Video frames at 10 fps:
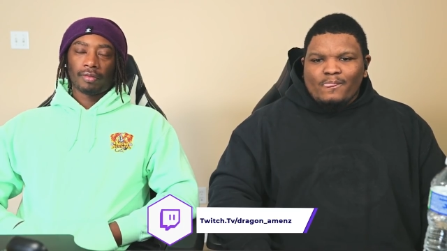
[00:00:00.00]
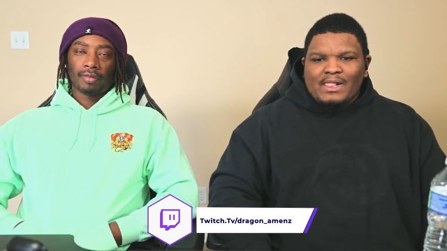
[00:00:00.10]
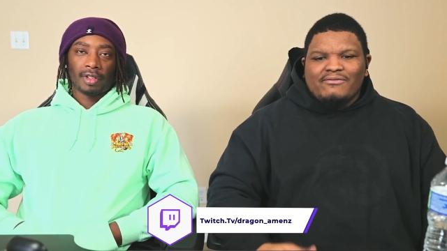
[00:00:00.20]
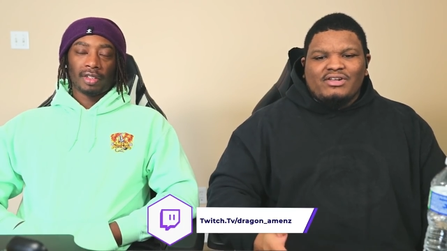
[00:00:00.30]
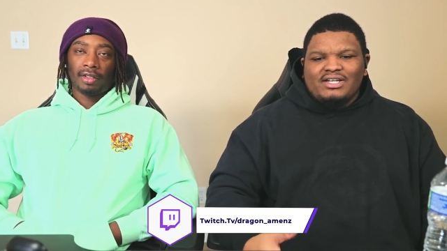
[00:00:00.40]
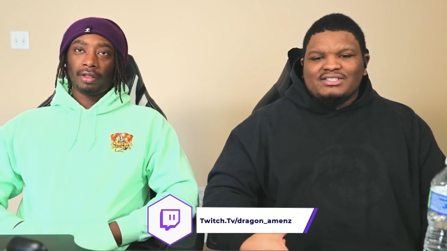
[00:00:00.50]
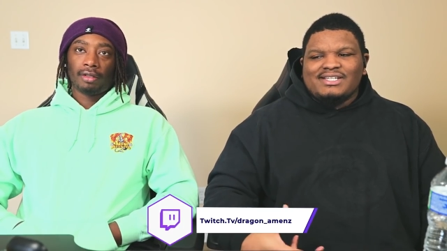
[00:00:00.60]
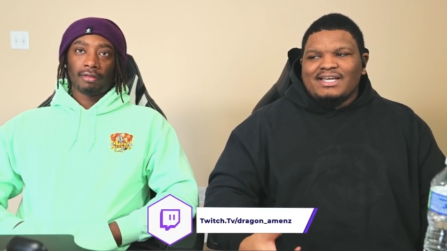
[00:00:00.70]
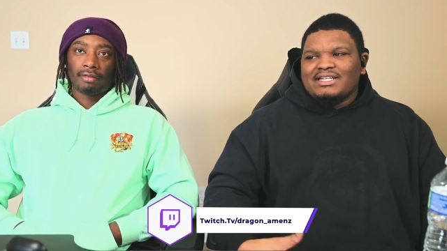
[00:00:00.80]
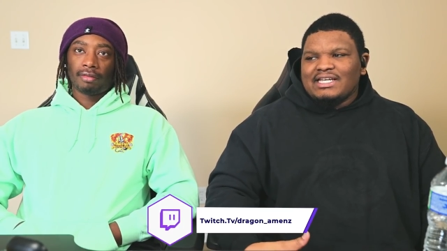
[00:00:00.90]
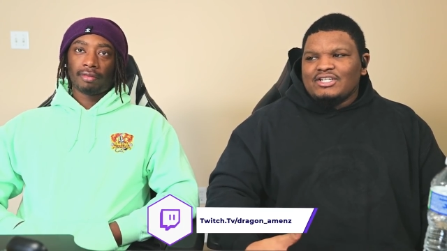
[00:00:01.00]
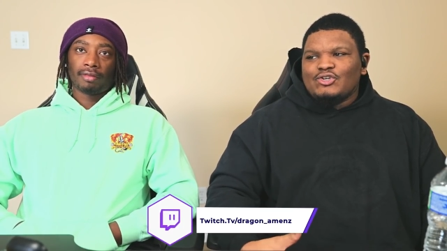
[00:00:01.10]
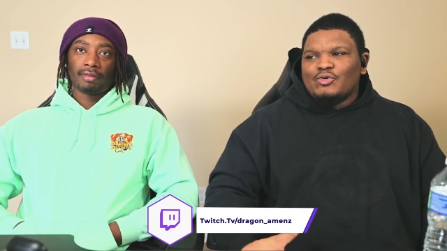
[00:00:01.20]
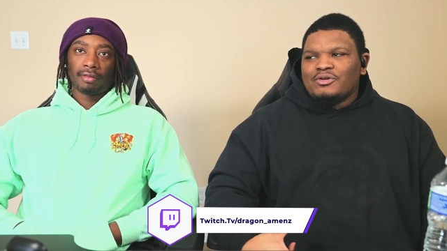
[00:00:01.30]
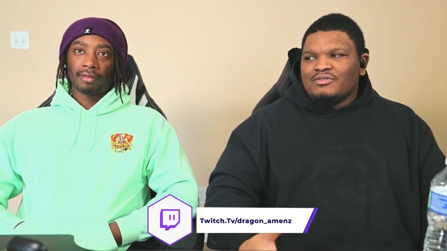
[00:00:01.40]
Speaker 1: I feel like that's kind of like
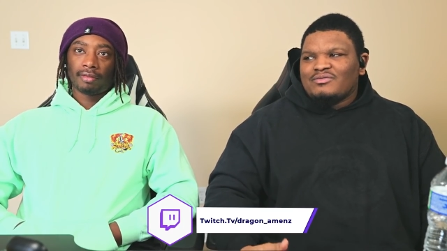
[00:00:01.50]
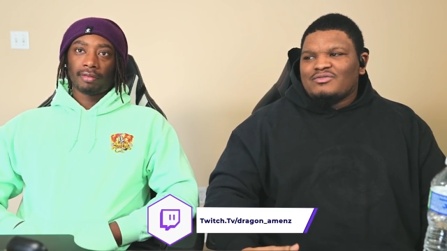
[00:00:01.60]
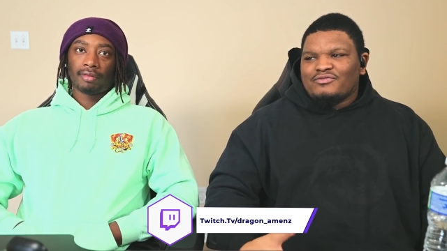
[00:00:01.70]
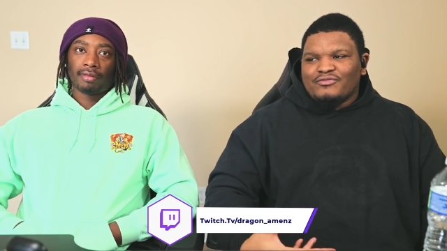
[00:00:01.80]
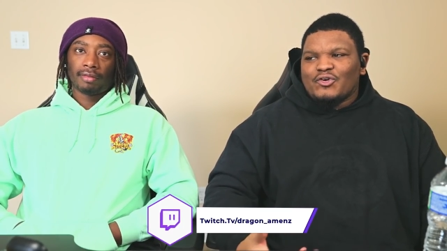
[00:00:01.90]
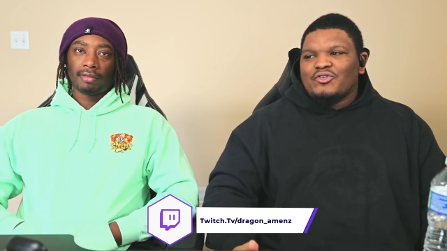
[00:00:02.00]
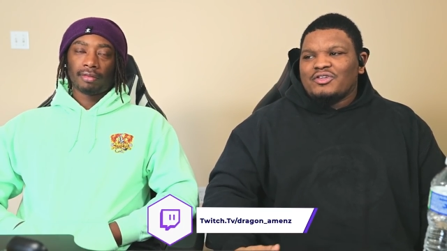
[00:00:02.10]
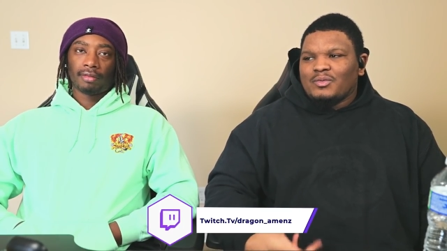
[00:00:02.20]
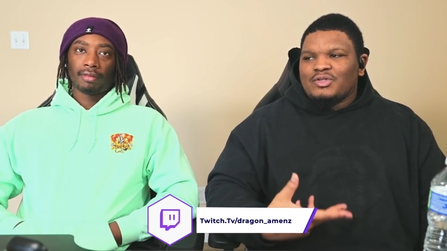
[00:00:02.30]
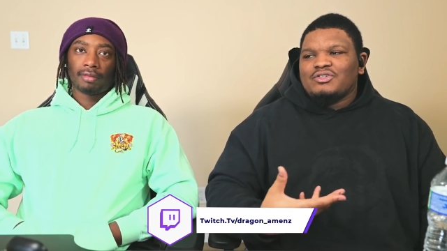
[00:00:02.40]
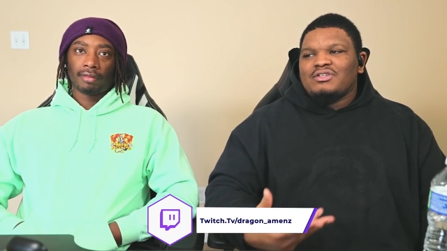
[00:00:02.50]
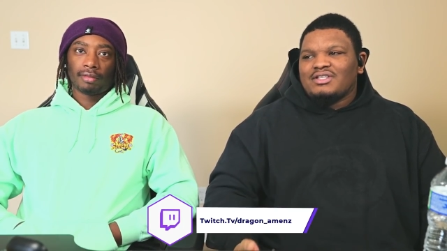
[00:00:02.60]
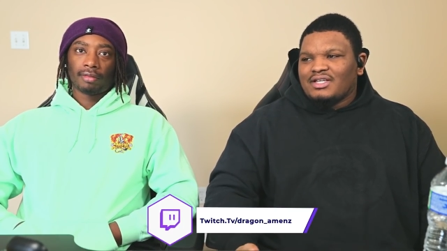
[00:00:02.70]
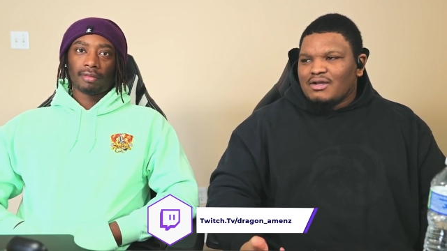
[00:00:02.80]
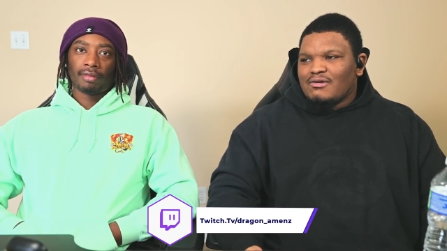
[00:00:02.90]
going further than what you need
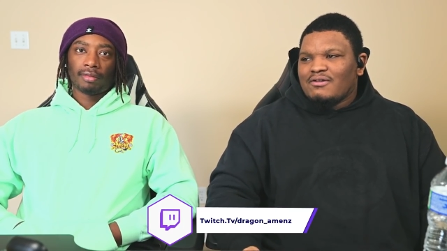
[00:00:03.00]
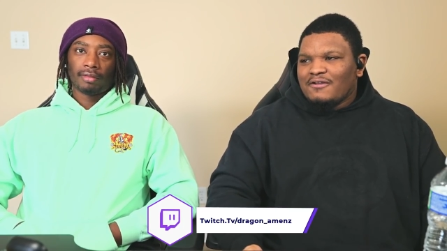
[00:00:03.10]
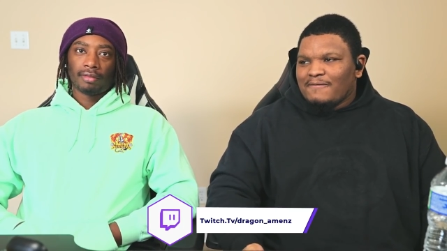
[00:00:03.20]
to go.